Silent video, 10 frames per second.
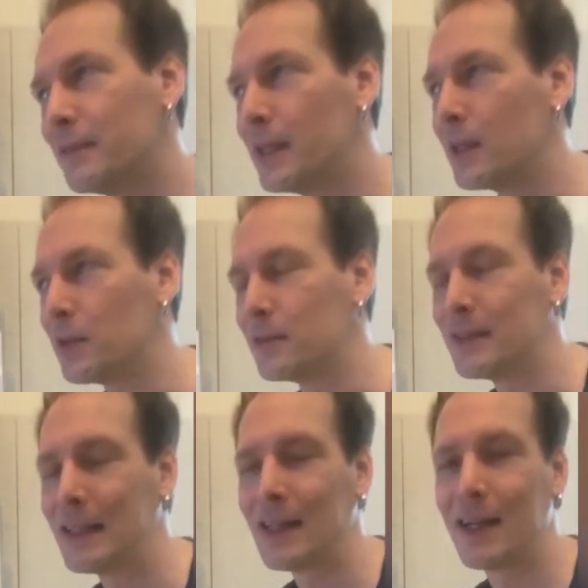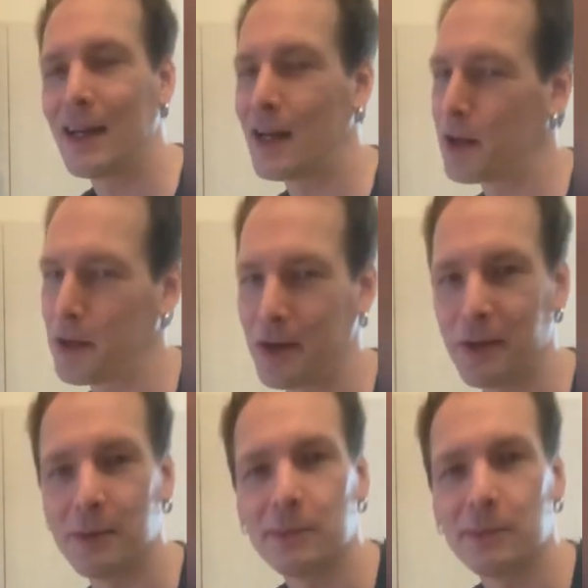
video? I don't know.